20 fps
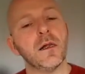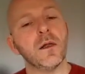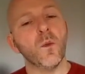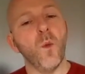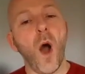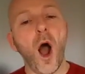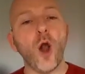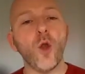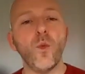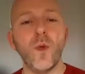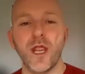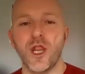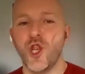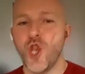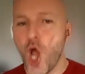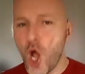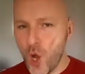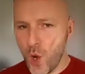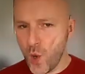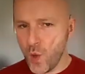While we
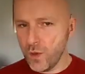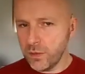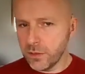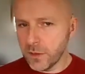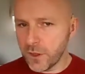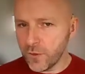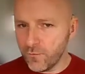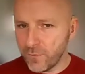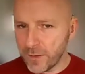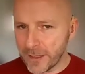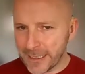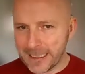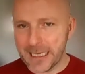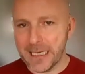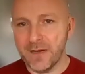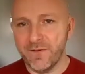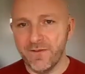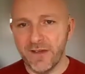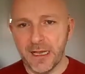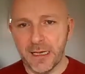know that
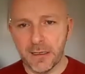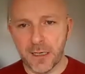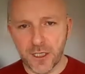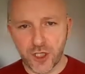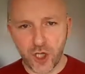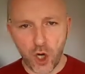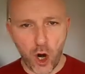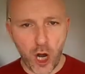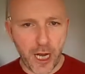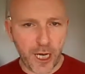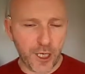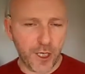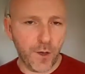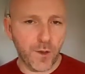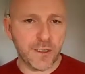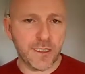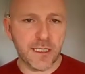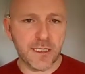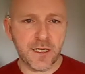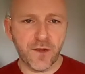receiving a
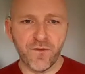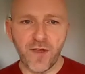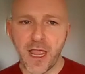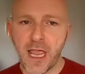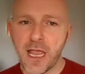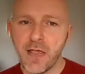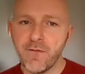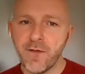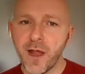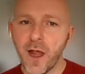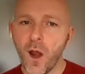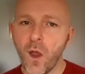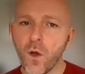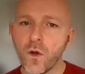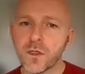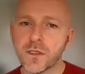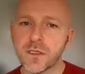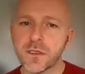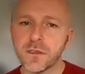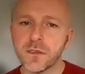diagnosis of hearing
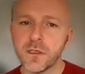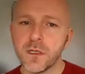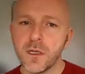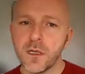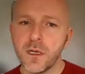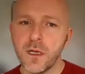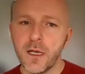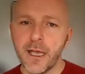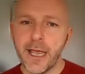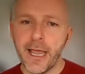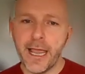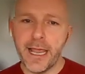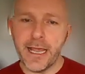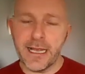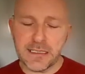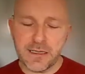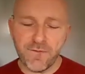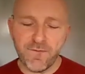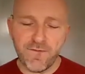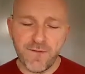loss
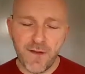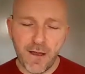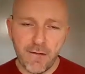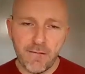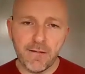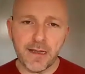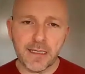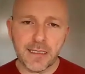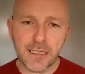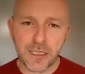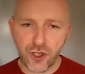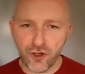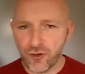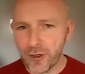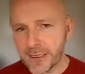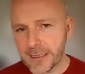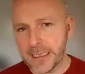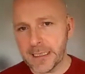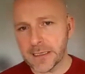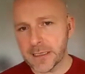is a very
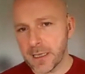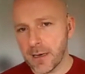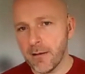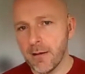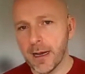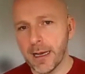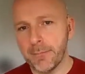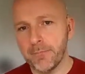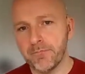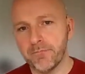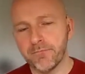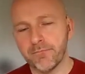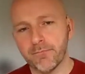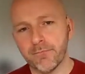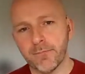distressing time,